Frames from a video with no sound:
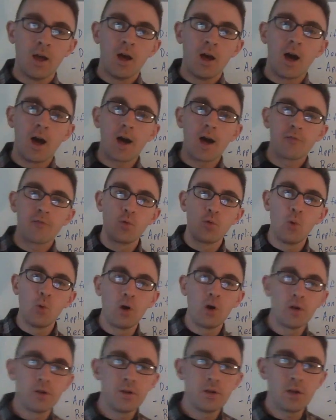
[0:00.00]
Hi
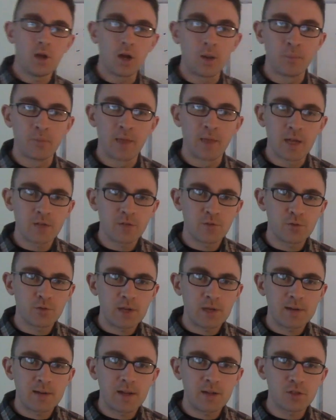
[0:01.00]
everyone, thanks for
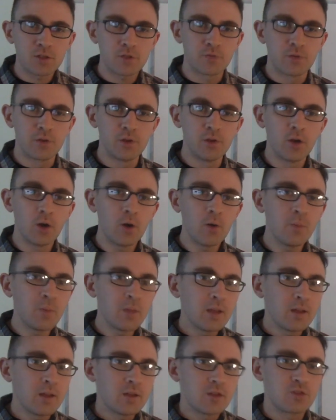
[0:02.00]
checking out this video.
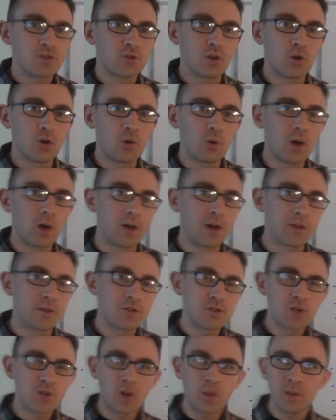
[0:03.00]
This
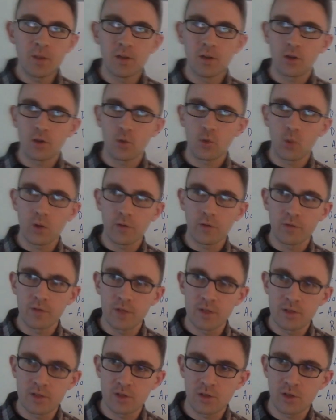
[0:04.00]
is going to be another one of
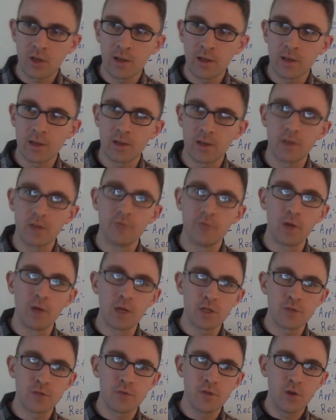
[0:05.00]
these like
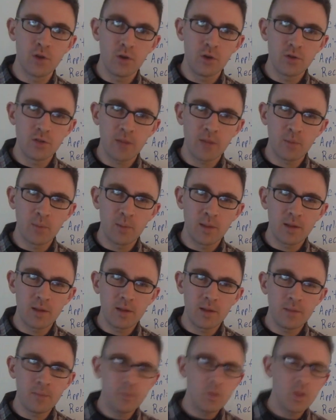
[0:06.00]
advice videos I've been
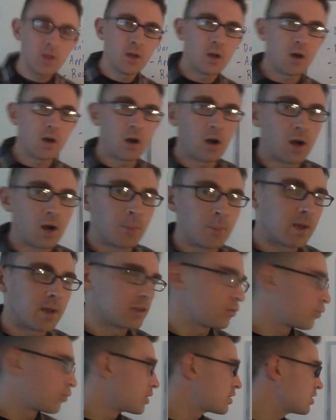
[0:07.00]
making. And
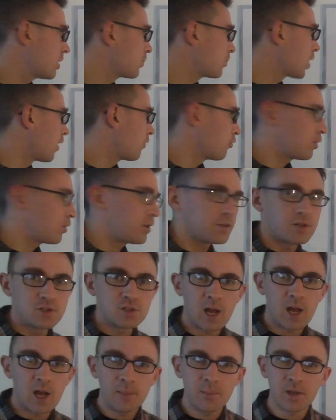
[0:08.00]
the reason I'm covering this
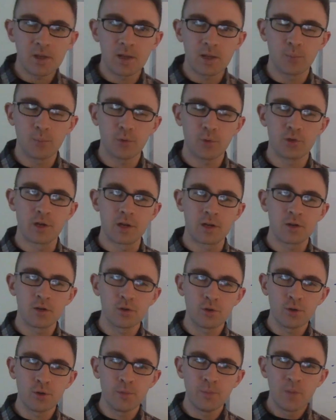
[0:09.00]
topic in
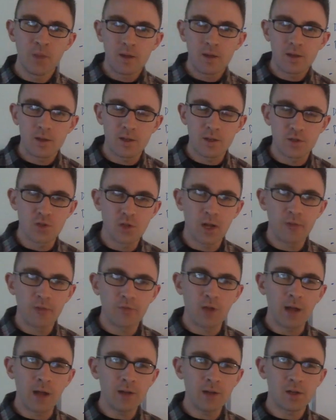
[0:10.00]
particular is that I've
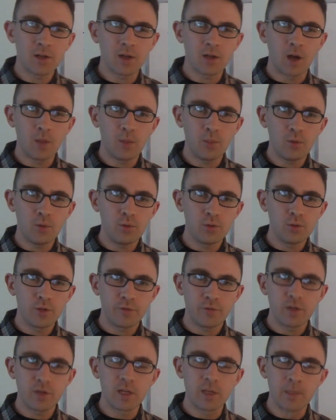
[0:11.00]
gotten a couple
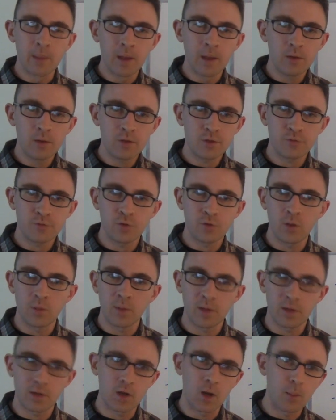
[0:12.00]
different emails from
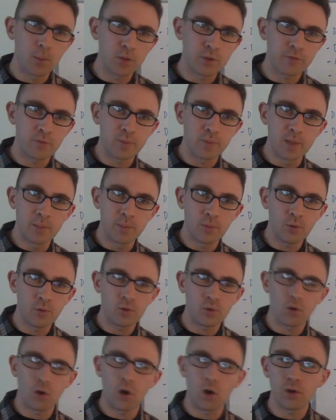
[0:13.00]
like a couple different
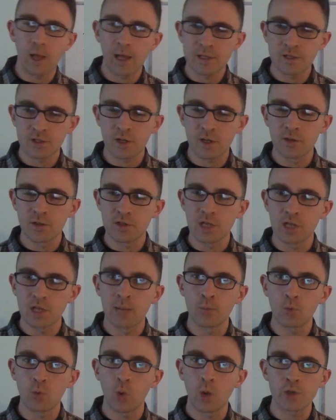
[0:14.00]
people all asking the
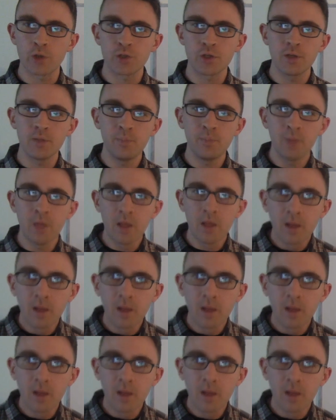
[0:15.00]
same question.